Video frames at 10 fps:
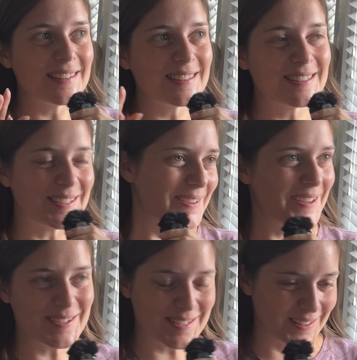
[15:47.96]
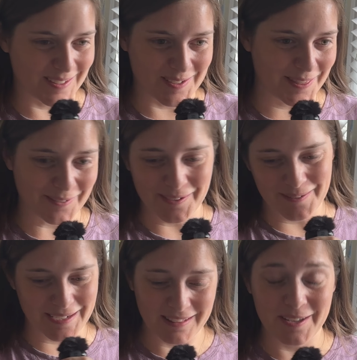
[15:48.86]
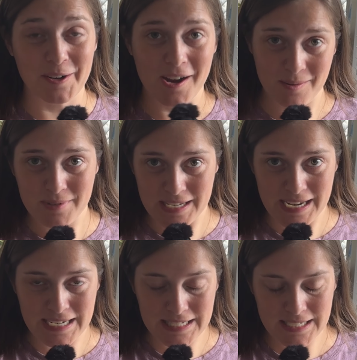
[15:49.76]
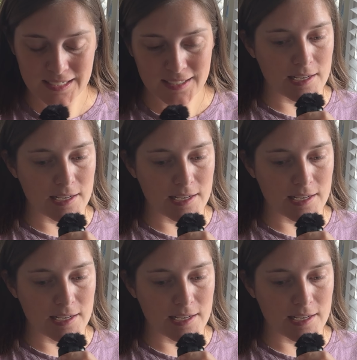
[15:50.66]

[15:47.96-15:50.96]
So here's a little 3 week later update.